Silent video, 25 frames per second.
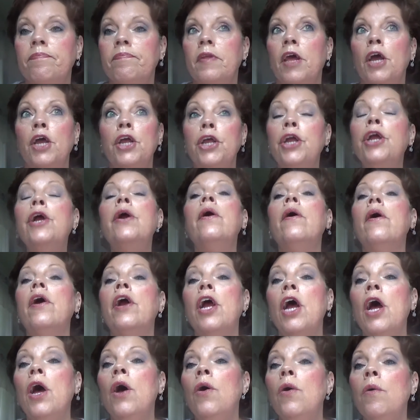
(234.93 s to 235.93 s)
A year
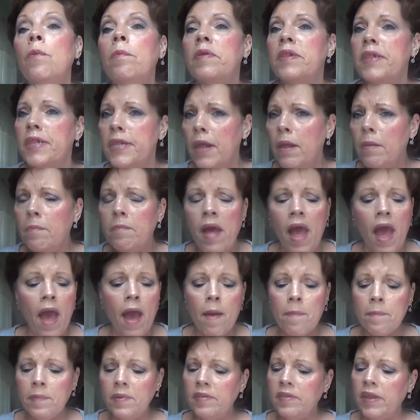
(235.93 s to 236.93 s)
ago, but something
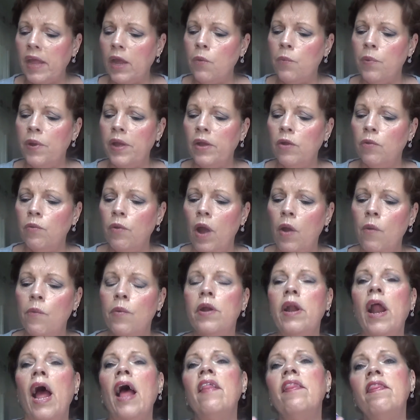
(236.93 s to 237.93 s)
happened, they quit
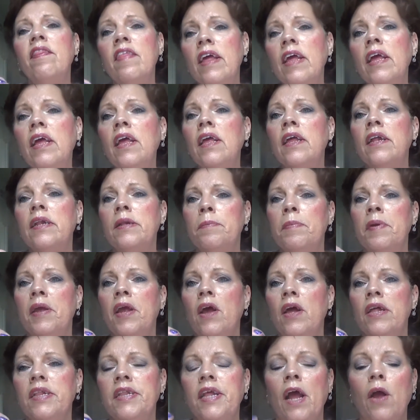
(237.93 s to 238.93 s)
growing. I think it's
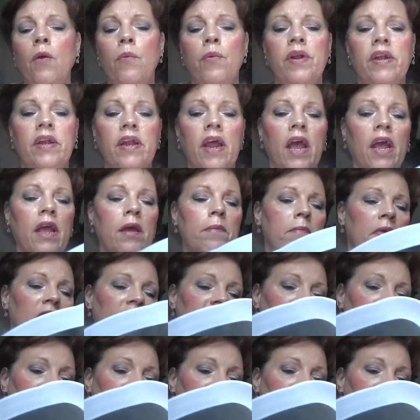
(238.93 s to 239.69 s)
because I quit taking my